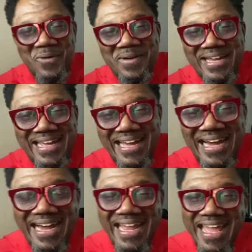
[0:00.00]
Glory to
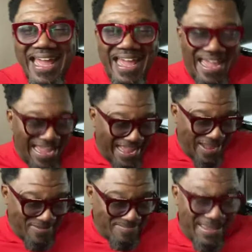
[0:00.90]
God.
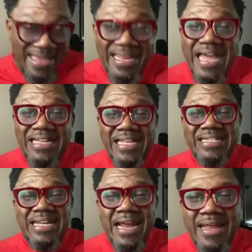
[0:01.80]
Amen.
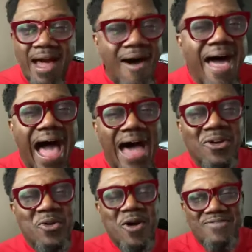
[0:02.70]
Listen here, y'all.
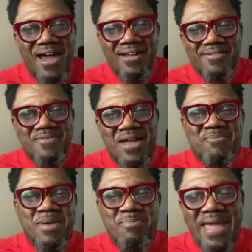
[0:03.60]
I don't know if y'all
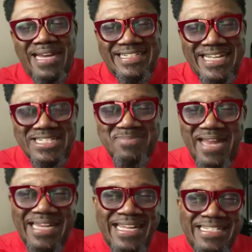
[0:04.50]
have been paying
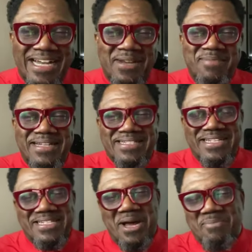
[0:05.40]
attention, but I need y'all to make
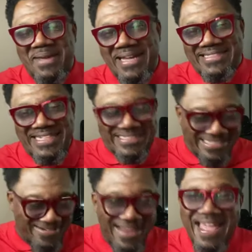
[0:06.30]
sure that y'all pay
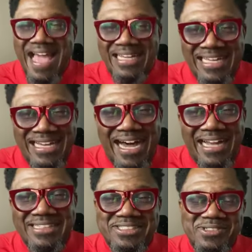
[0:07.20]
attention, all right?
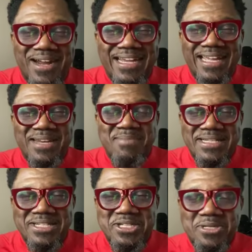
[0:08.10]
God is trying to get
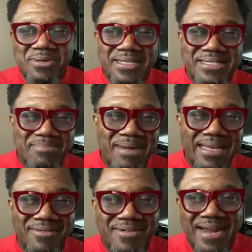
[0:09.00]
a message to us, the
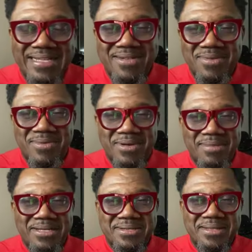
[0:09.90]
body of Christ, and we
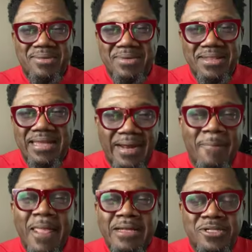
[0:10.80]
want to make sure that we're
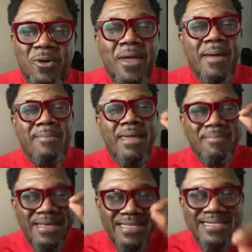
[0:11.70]
there. So
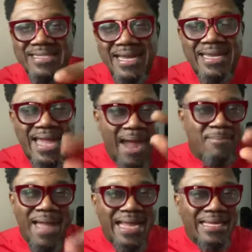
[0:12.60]
meet me this Sunday.
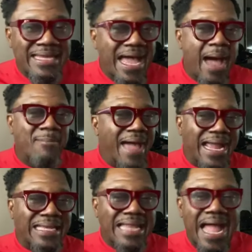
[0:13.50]
I'm back at
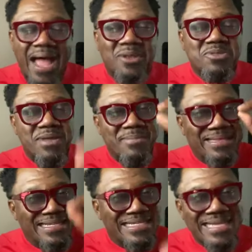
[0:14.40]
the house.
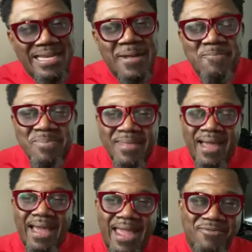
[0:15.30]
Meet me this Sunday,
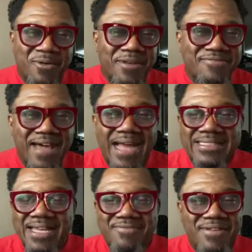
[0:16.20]

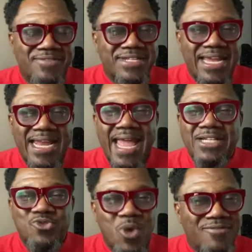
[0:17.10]
8:45,
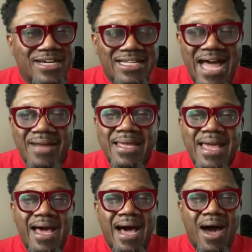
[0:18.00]
10:15, and 12
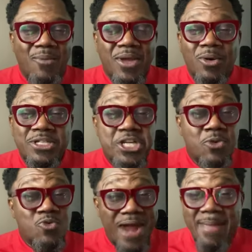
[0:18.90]
o'clock. We're going
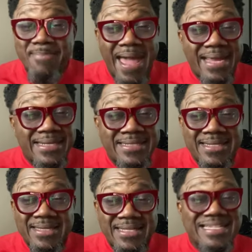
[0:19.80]
to jump right back
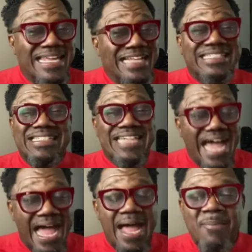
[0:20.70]
into this It's
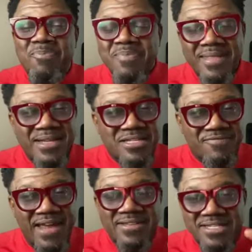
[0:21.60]
Time,
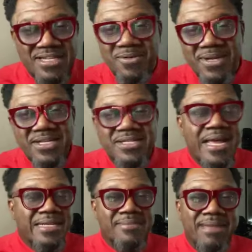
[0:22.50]
this faith
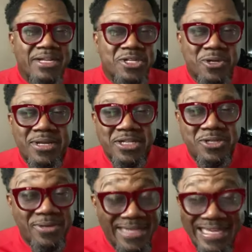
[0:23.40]
series, to make sure
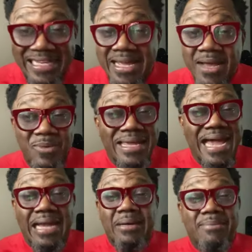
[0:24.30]
that you get it.
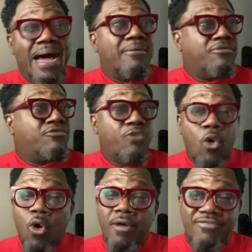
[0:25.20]
We got about
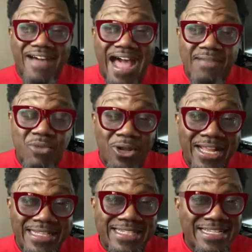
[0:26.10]
four or five
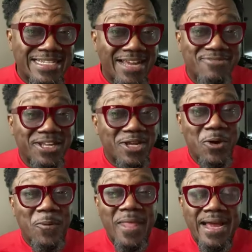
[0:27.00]
more lessons left to
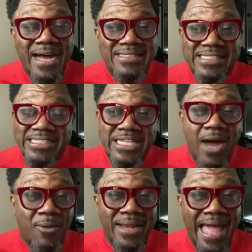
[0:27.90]
go
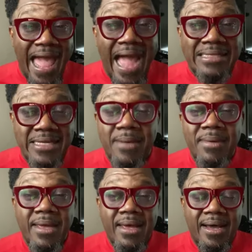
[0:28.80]
since y'all want to act
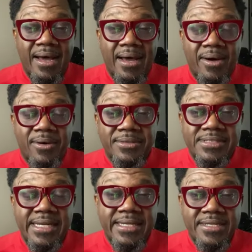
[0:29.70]
up.
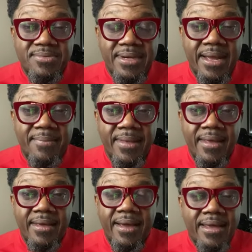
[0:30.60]
On Sundays when
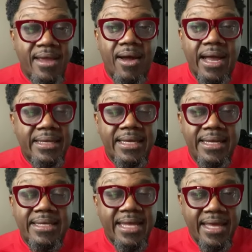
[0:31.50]
I'm, y'all got
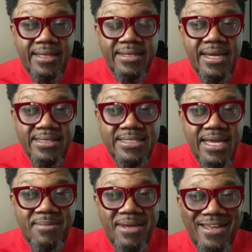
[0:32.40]
to get it together. You
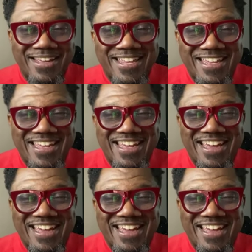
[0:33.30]
understand me?